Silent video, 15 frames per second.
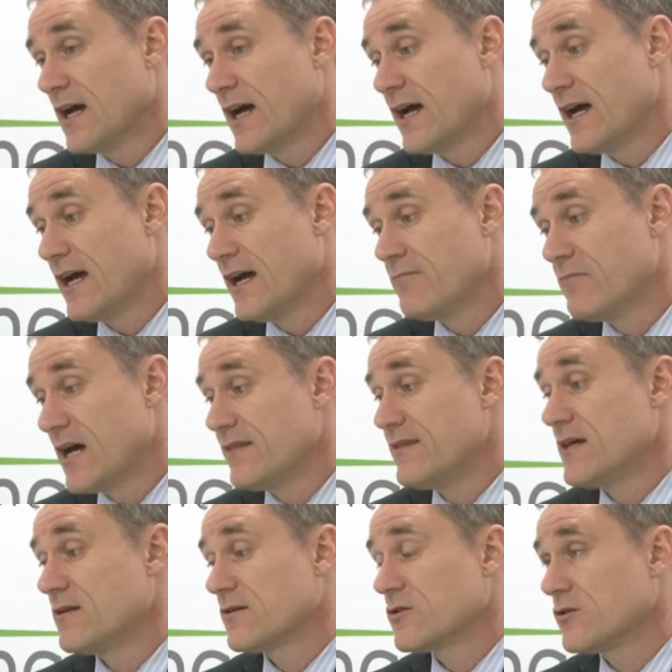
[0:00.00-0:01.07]
and
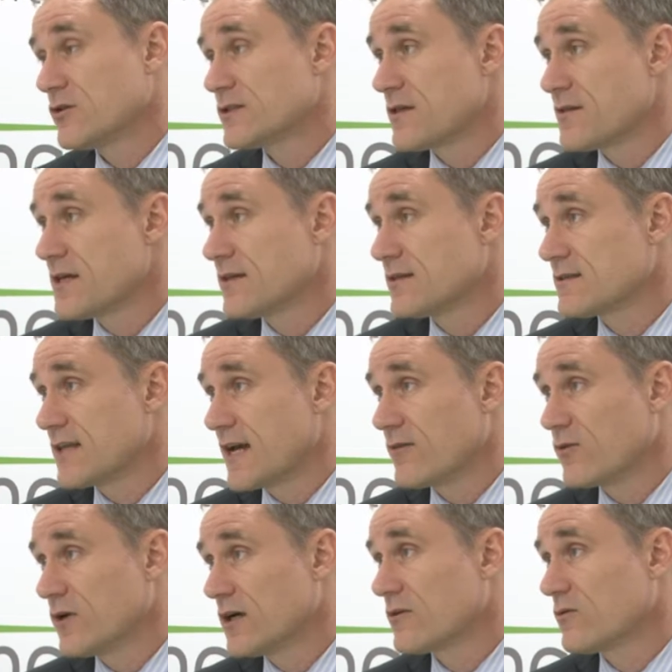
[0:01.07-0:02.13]
then of course the Things
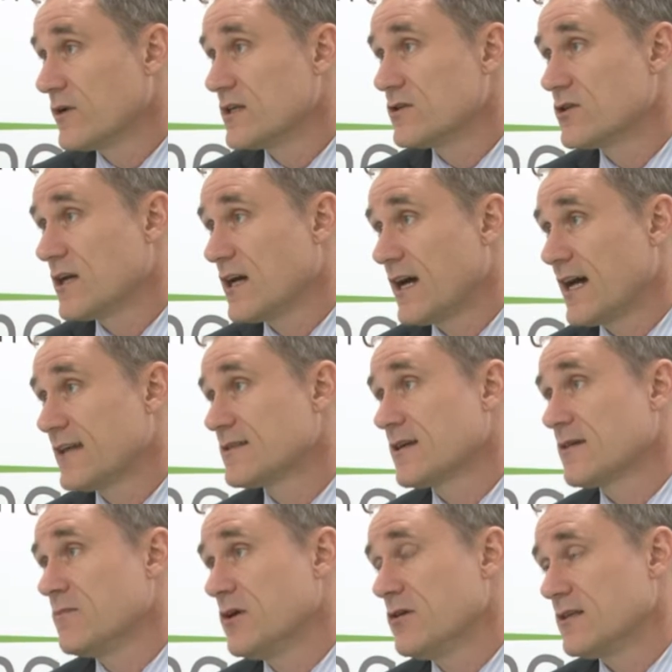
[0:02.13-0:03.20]
network, which has a
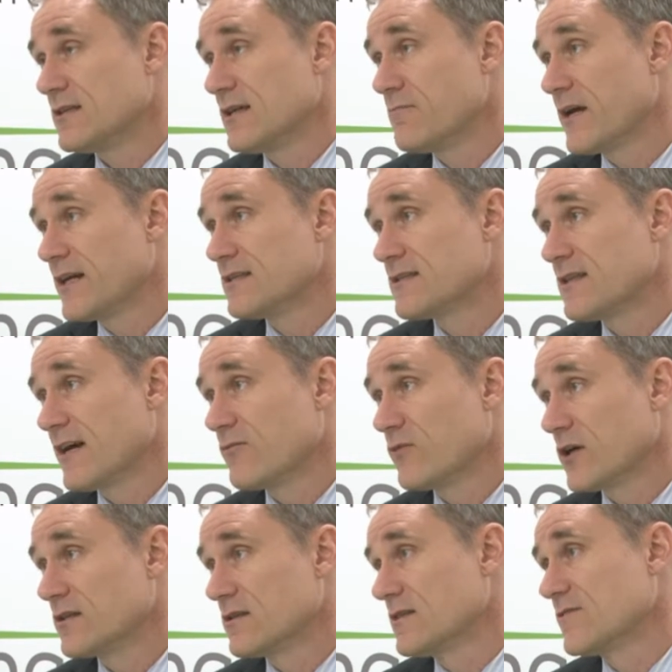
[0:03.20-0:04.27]
community-based
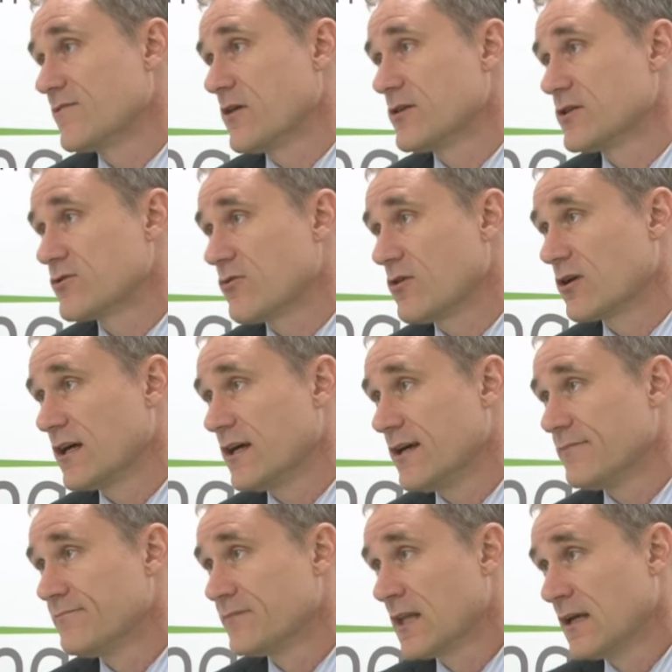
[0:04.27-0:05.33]
network that's very strong
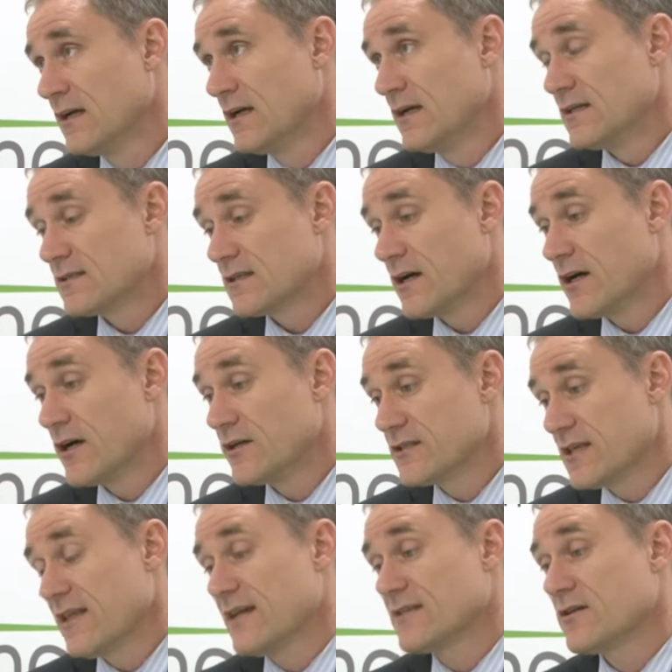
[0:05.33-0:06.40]
here. So
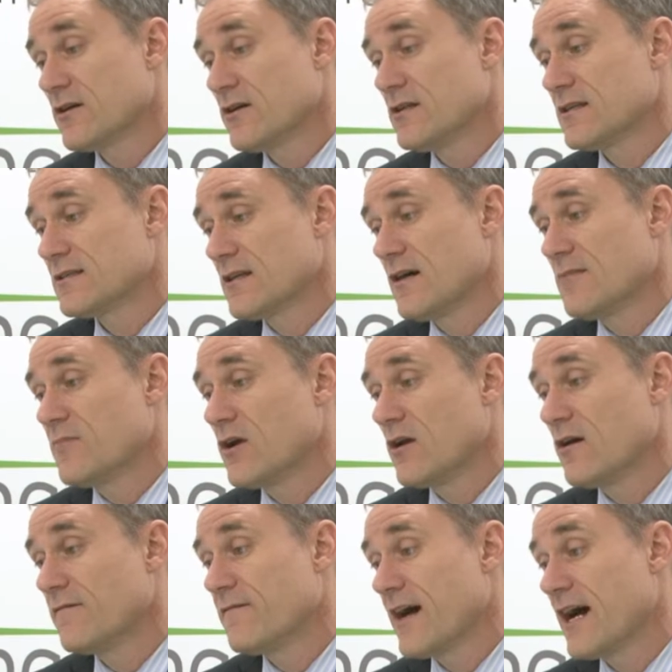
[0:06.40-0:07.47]
that's a good example
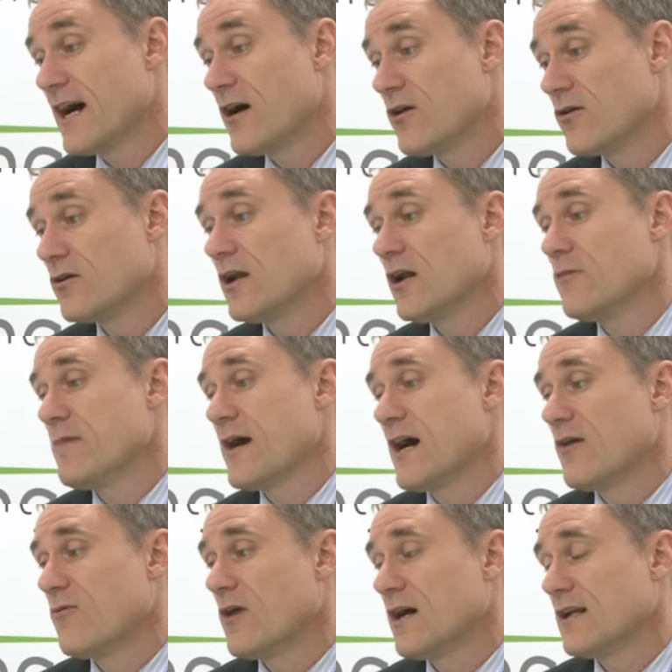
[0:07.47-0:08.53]
of how
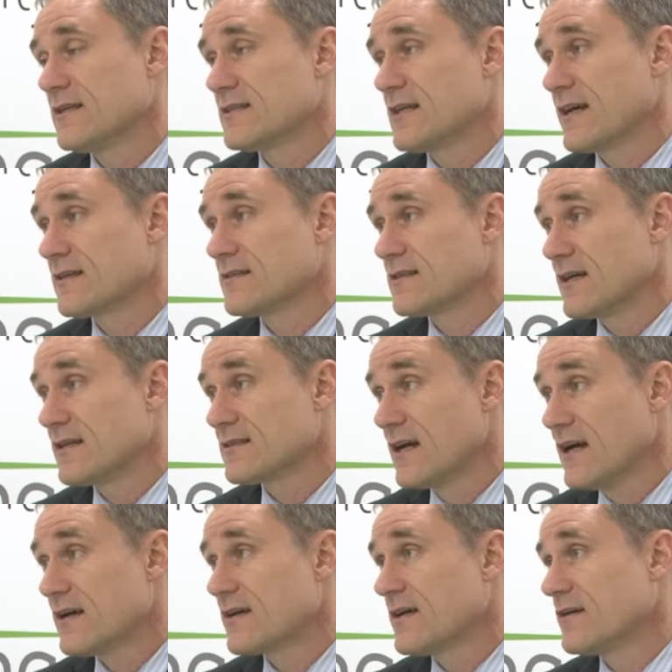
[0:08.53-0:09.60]
low-power wireless access
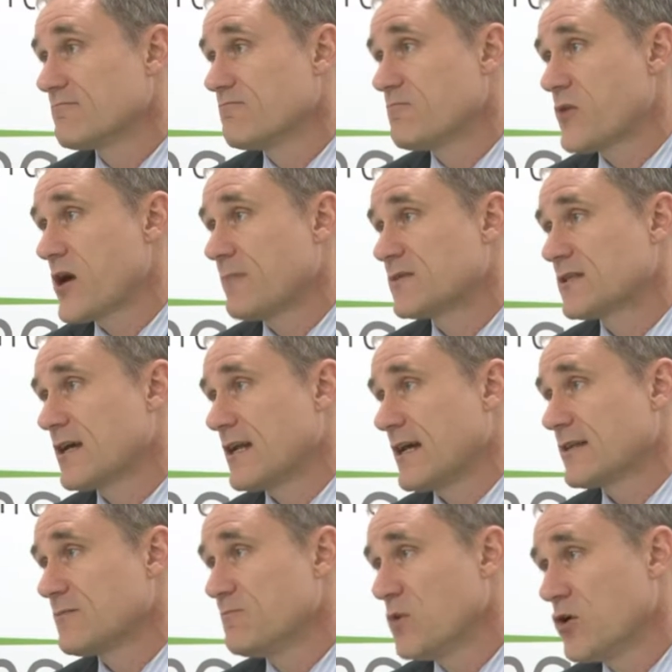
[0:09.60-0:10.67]
can perhaps
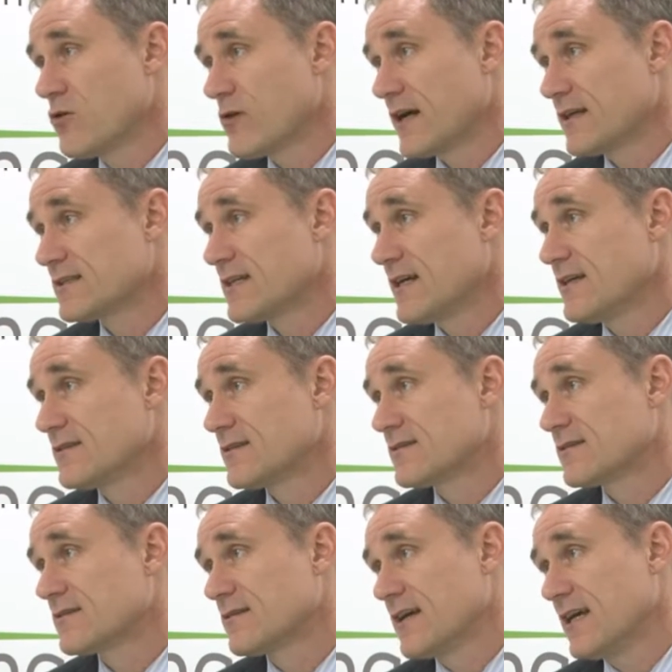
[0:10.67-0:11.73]
connect more
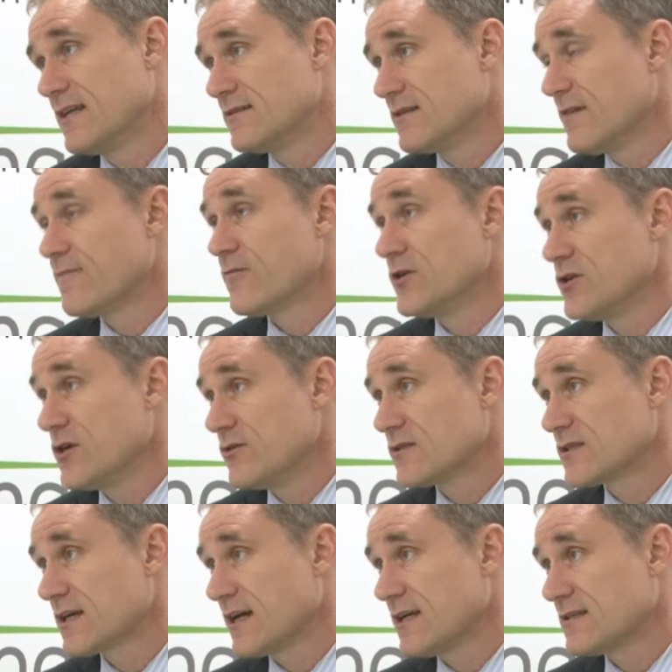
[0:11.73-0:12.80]
assets in different
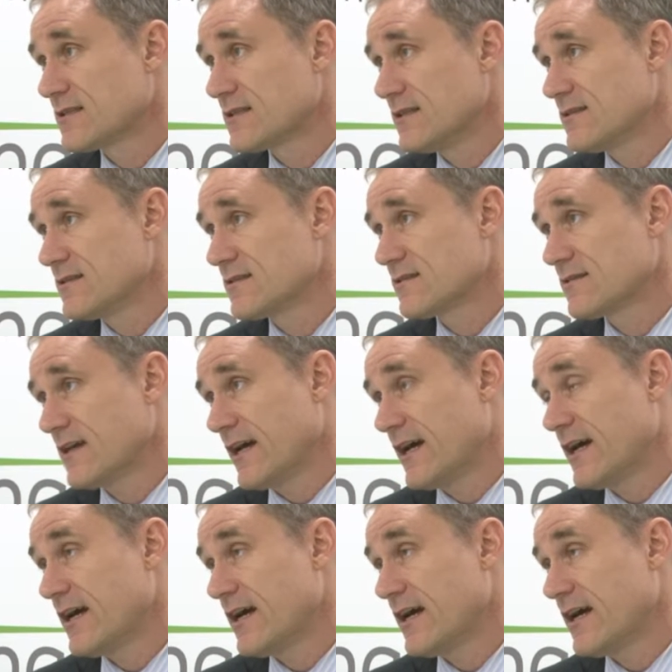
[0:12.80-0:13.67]
use cases